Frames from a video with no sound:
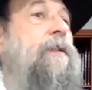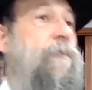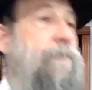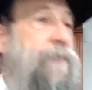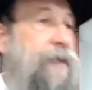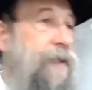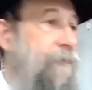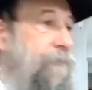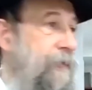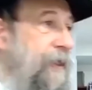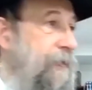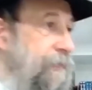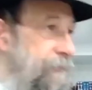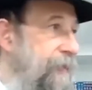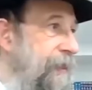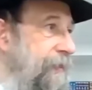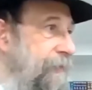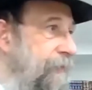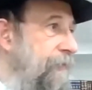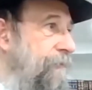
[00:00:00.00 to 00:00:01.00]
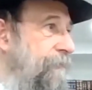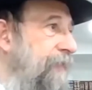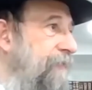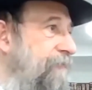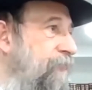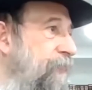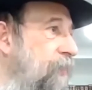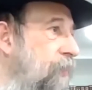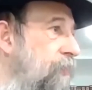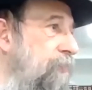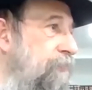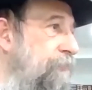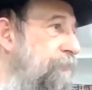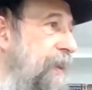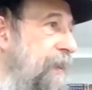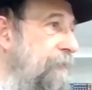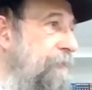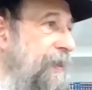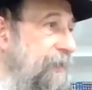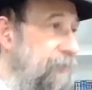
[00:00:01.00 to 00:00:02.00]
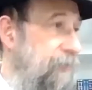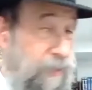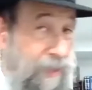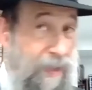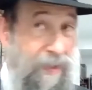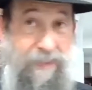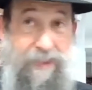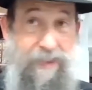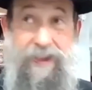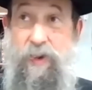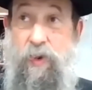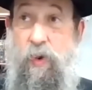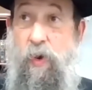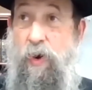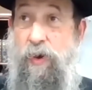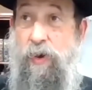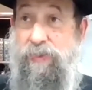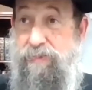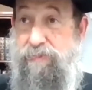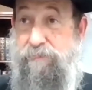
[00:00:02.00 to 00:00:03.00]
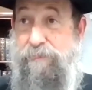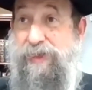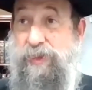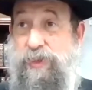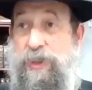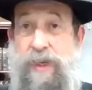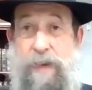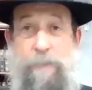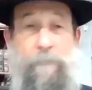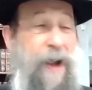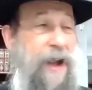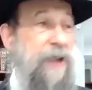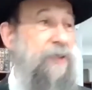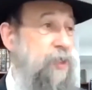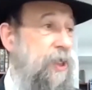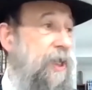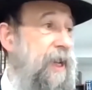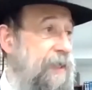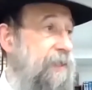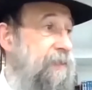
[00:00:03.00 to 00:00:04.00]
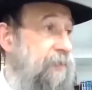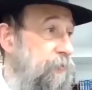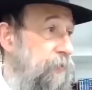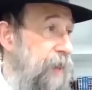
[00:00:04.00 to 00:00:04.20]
but if we don't speak about the laws, especially in the parsha like